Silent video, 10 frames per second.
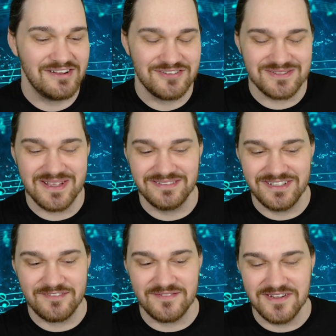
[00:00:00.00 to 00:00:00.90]
I understand
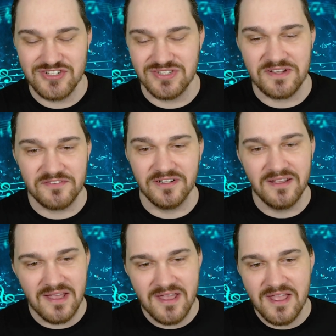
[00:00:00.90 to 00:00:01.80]
the definition of it.
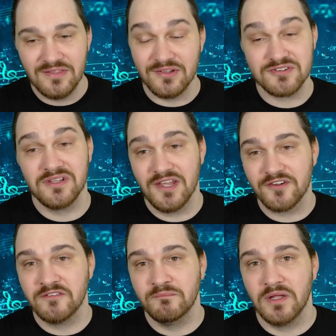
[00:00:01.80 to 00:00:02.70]
There's a lot
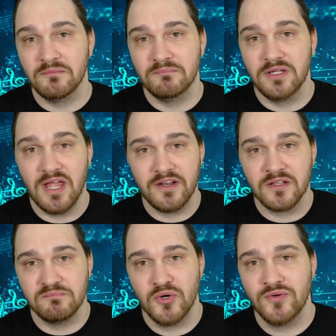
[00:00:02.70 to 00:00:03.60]
of mel
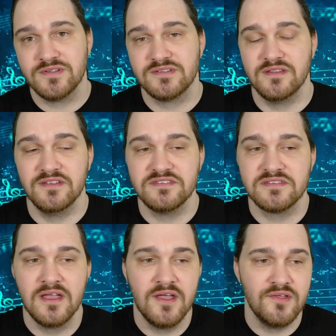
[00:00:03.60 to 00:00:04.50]
melodic components to
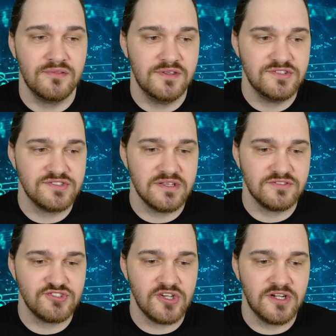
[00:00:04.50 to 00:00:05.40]
this. This
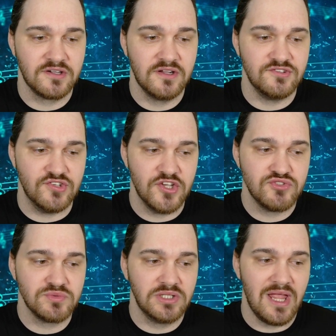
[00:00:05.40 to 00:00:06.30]
song
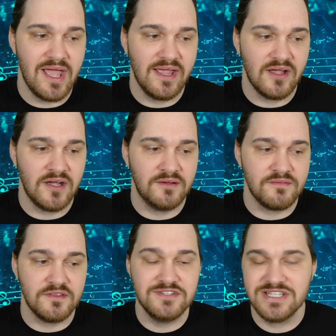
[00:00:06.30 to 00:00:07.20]
does rely
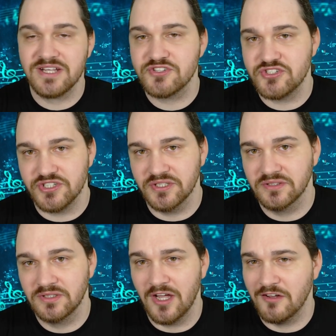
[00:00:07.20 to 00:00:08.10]
on the
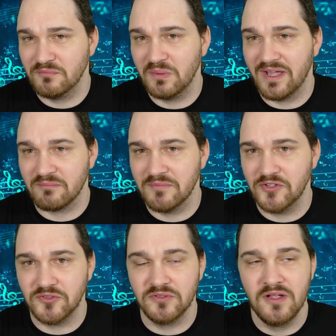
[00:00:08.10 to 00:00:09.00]
texture of black
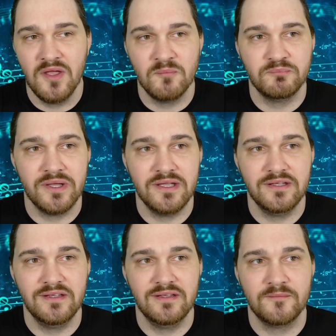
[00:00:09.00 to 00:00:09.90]
metal, but